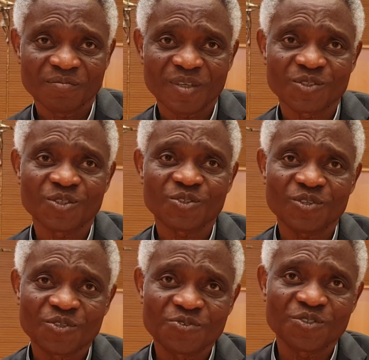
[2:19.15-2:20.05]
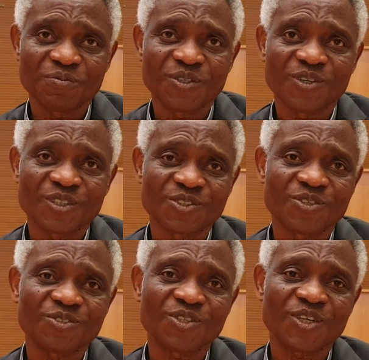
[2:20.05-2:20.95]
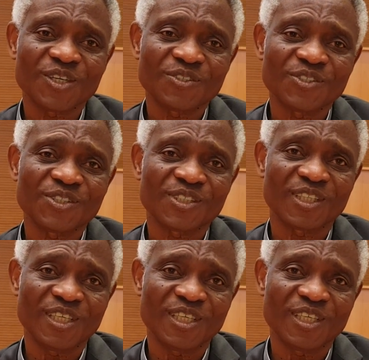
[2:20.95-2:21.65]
but it's also a tool because it also conditions and